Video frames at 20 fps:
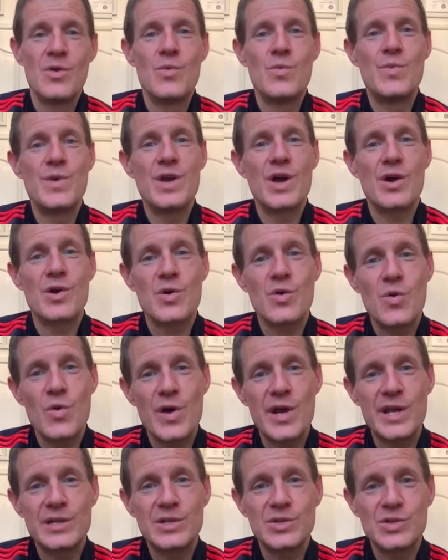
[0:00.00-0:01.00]
We are
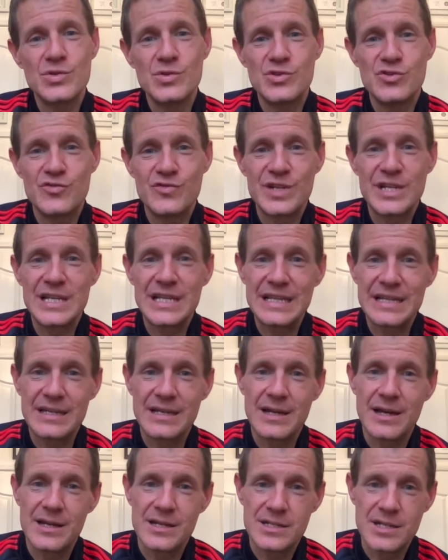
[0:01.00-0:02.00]
going to drill
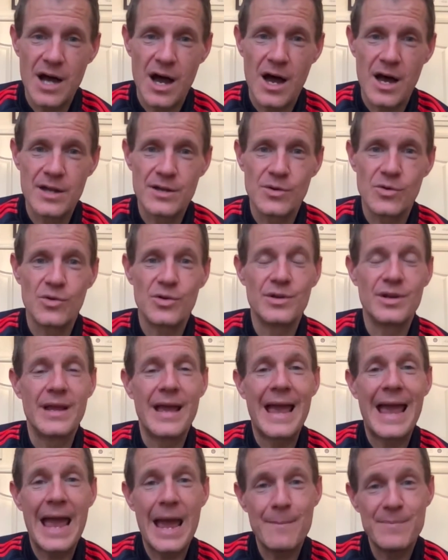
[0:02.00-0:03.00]
down on
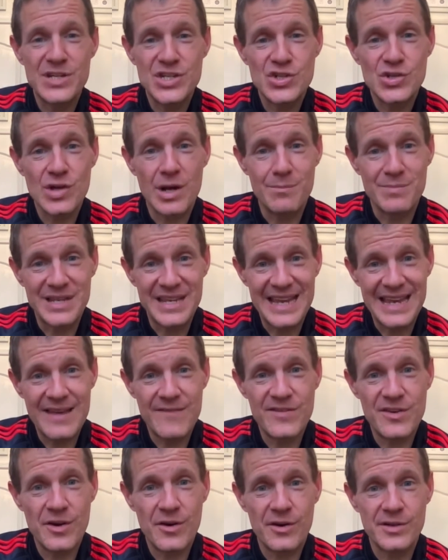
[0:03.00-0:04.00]
habitual
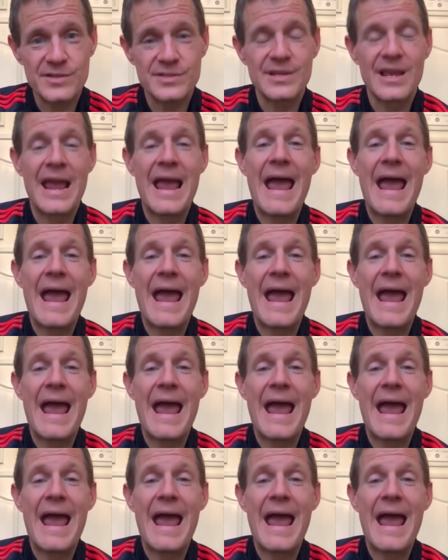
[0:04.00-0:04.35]
behaviors